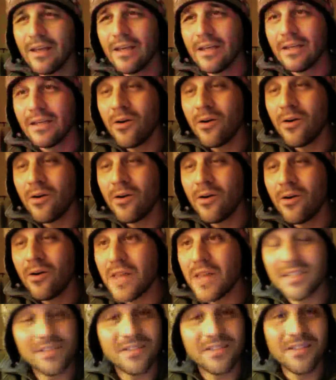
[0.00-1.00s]
no,
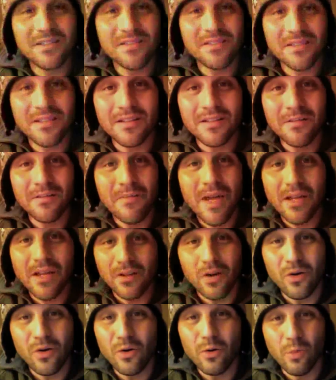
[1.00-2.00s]
that's just going to make the
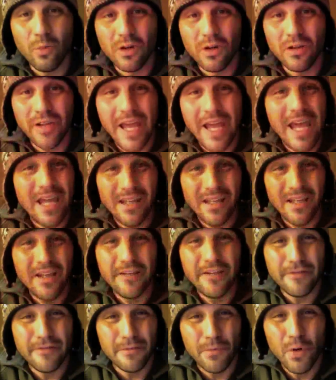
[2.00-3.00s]
whole world hate you
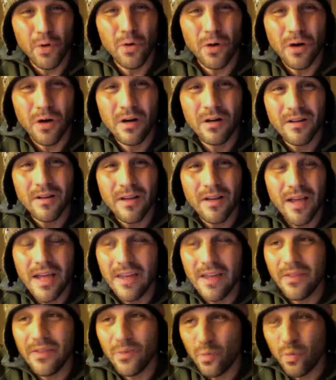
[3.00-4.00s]
even more.
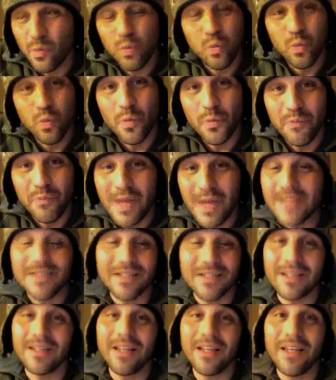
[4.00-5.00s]
And
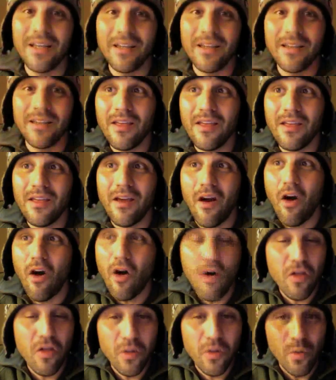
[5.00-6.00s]
basically,
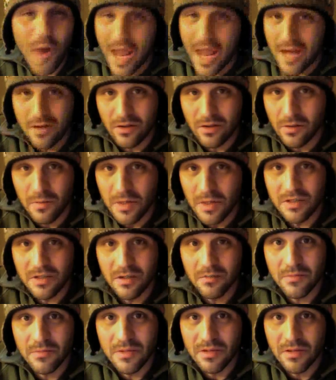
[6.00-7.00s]
all the radical
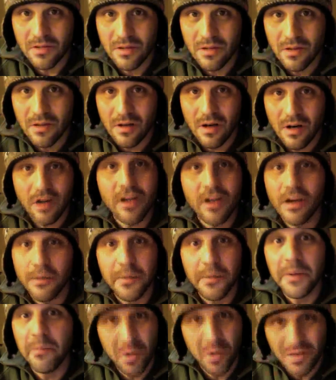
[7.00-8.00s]
Muslims are going to
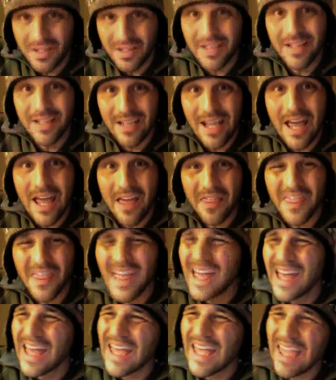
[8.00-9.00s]
be put to death.
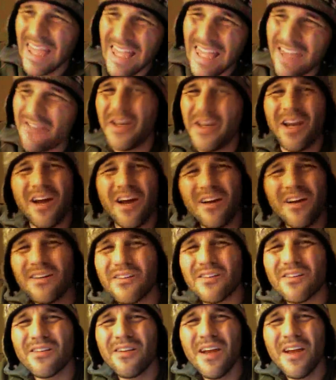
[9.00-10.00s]
Even
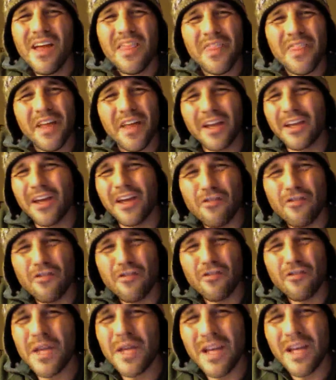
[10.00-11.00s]
under the
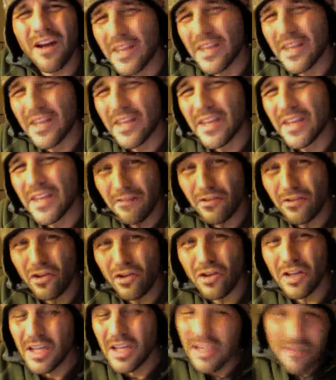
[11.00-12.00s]
government of the devil,
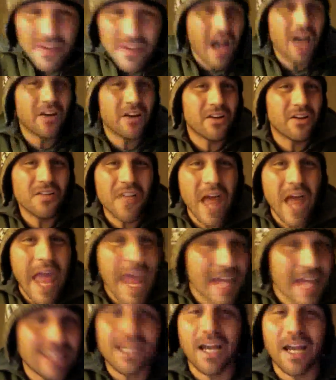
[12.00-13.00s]
even under the
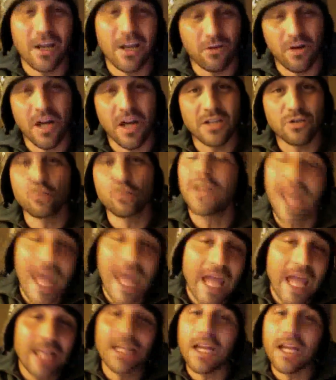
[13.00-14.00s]
Antichrist, when the
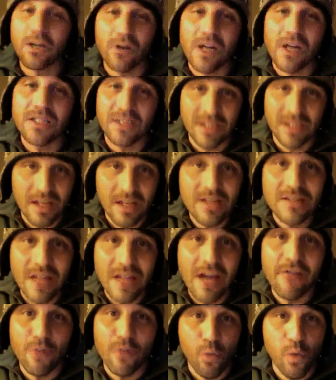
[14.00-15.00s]
Antichrist does
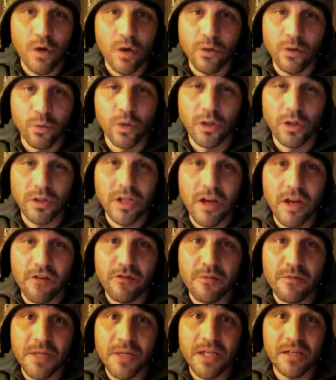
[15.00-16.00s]
have a one-world
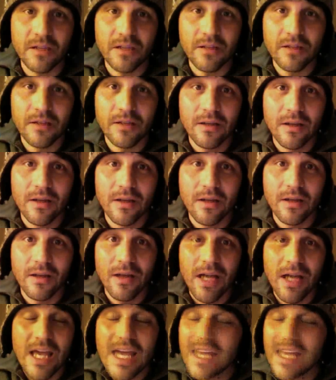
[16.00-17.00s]
government,
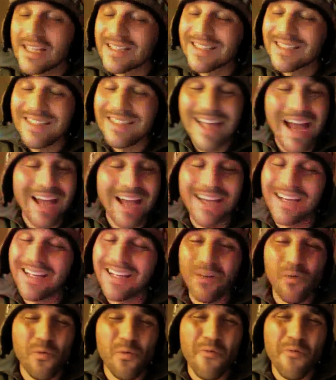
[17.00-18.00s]
he's not going
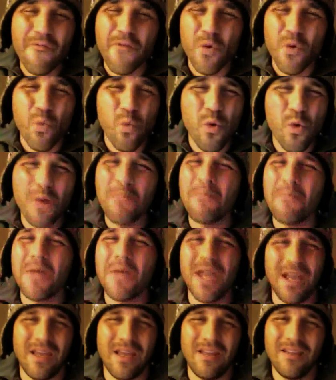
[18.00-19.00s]
to, for 1
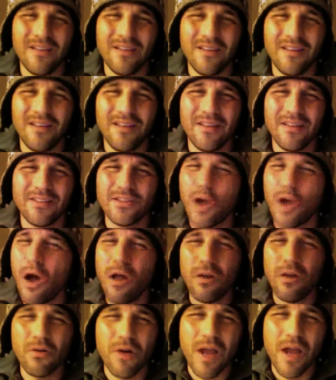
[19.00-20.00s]
minute,
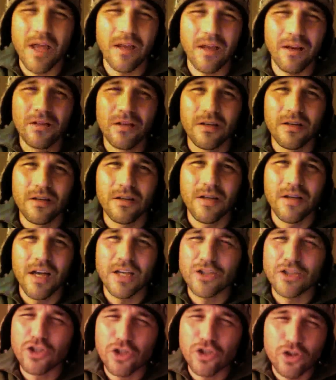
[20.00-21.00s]
tolerate
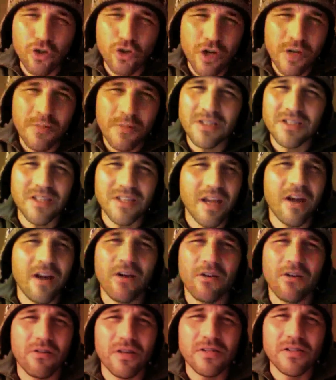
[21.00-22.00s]
extremist
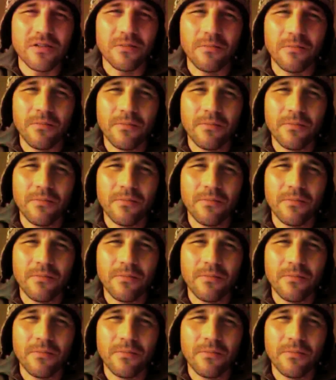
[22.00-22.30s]
terrorism.